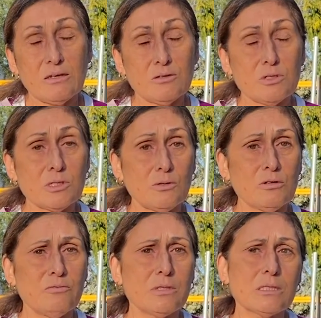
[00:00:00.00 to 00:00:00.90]
or concern
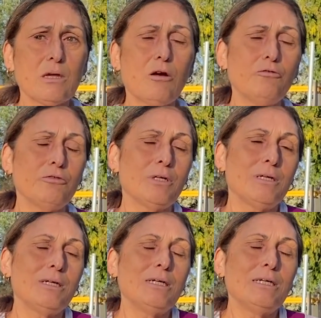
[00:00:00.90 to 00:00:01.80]
of yourself,
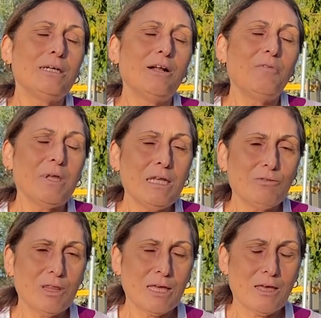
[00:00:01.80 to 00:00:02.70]
then
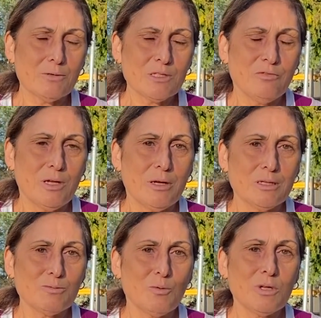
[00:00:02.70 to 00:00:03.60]
everything else
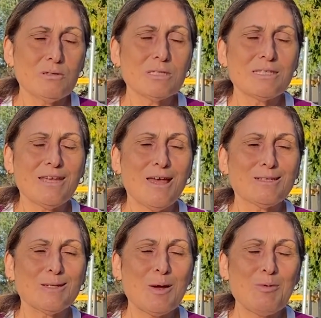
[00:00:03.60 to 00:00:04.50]
follows. But when you
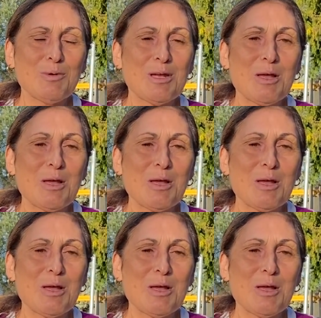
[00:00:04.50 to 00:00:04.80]
start to open